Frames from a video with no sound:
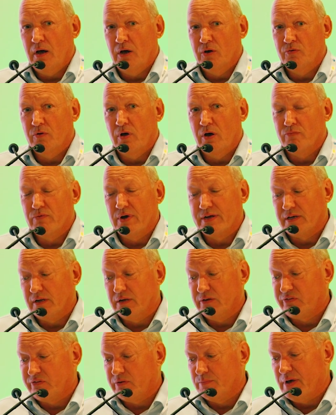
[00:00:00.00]
a
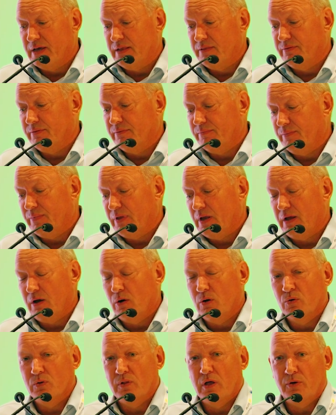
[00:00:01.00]
regular cement.
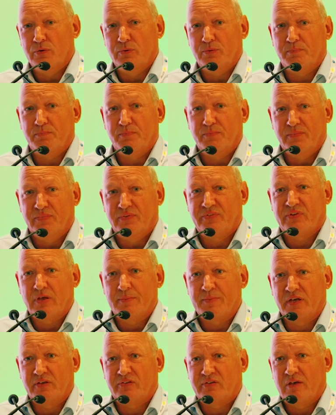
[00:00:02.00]
Although
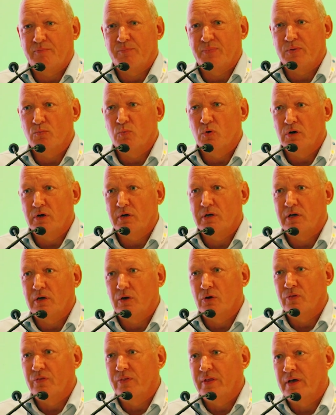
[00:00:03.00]
Cemex have been
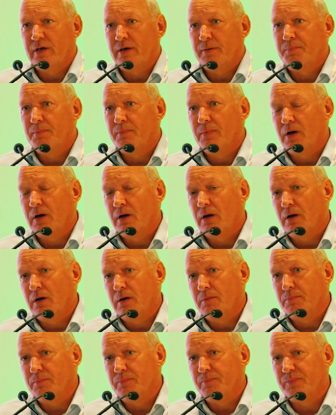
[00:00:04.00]
working on their
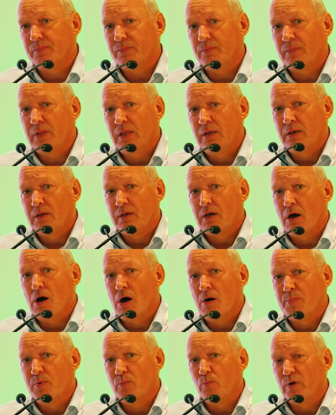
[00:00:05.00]

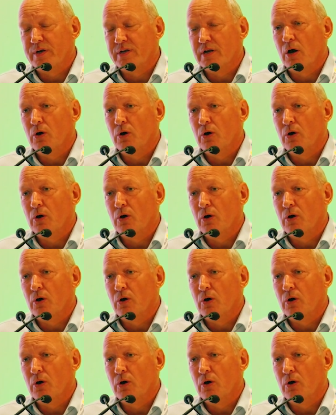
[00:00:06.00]
carbon, we